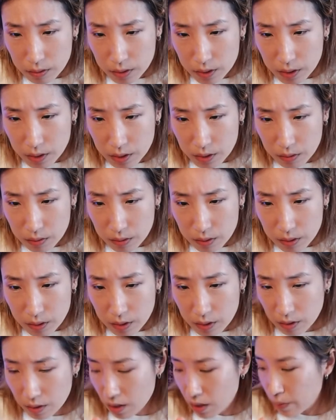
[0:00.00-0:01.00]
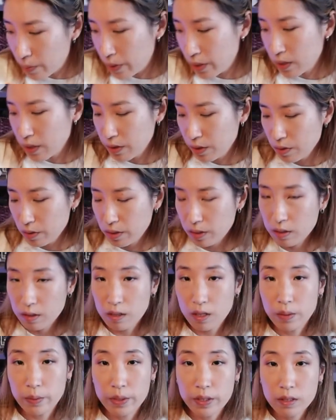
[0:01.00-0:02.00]
she don't see the comments. I do see the
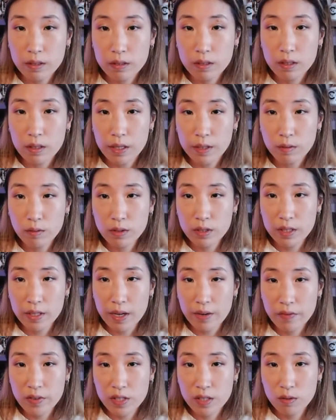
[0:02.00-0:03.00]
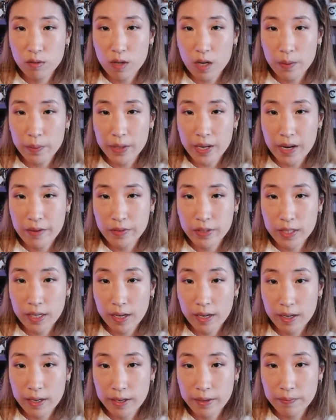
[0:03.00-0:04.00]
comments. I don't see every single comment every
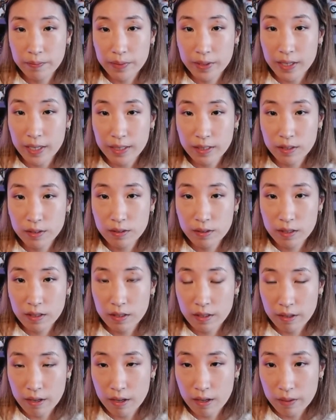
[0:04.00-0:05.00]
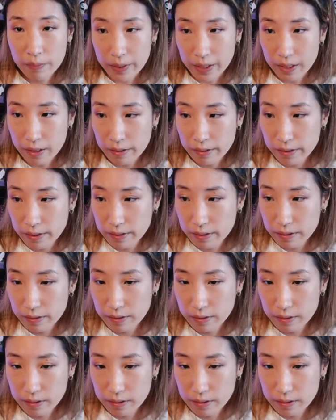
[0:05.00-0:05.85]
time, but I do see the comments.